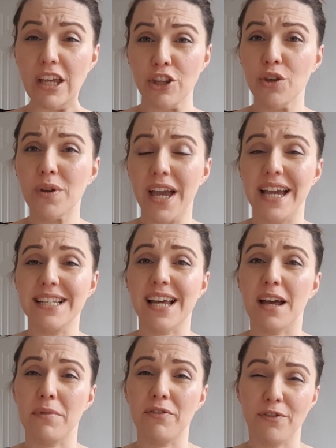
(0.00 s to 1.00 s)
UK
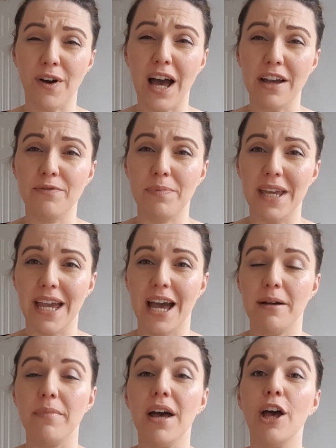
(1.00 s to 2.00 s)
time and 5
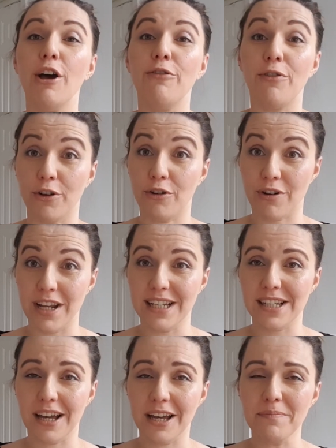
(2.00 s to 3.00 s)
p.m. for Greek
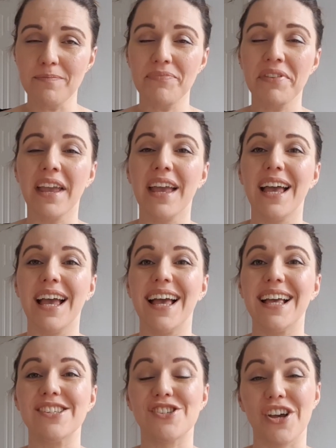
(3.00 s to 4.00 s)
time.
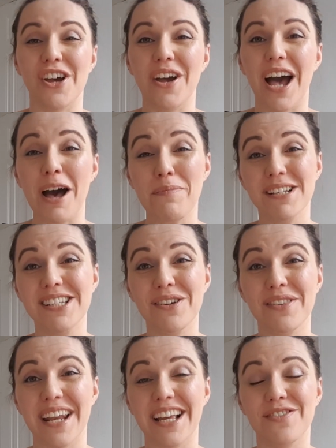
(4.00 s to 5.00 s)
So up
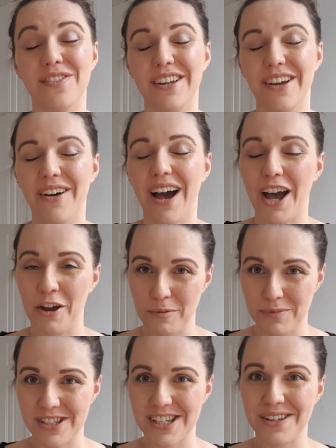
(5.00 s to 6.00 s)
until the next video, I hope
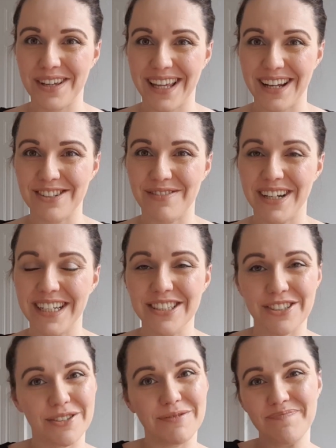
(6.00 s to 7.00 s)
to see you again really
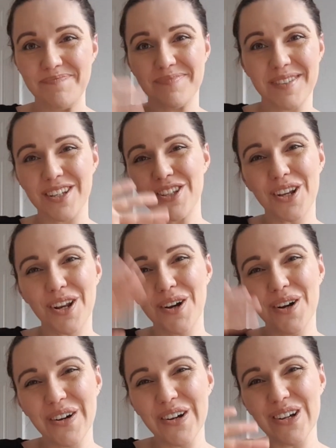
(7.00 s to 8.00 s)
soon.
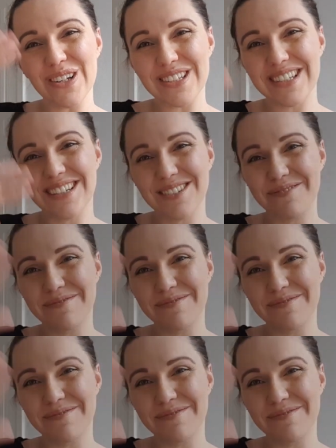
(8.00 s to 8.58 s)
Toodles!